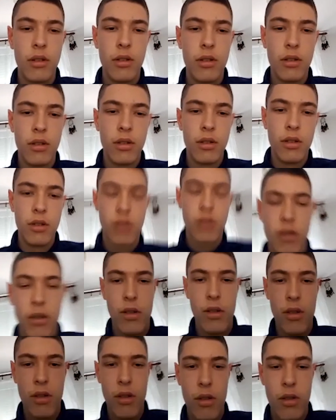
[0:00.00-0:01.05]

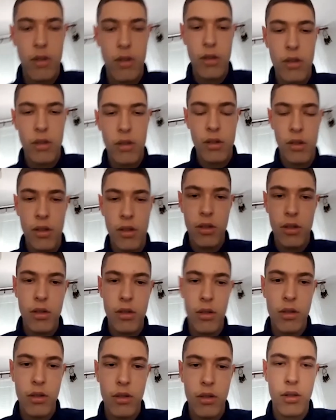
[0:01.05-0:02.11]

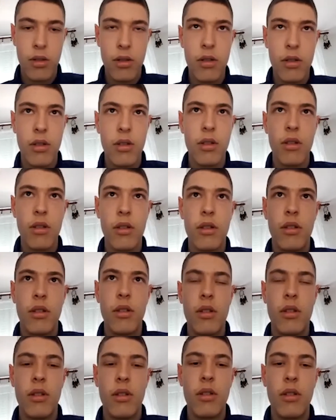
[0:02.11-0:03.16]

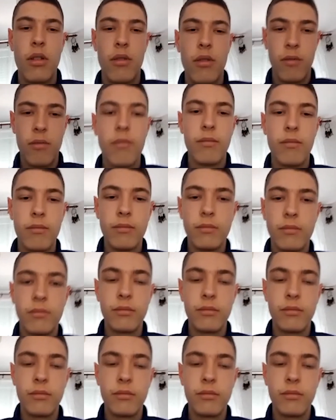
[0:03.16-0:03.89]
[no speech]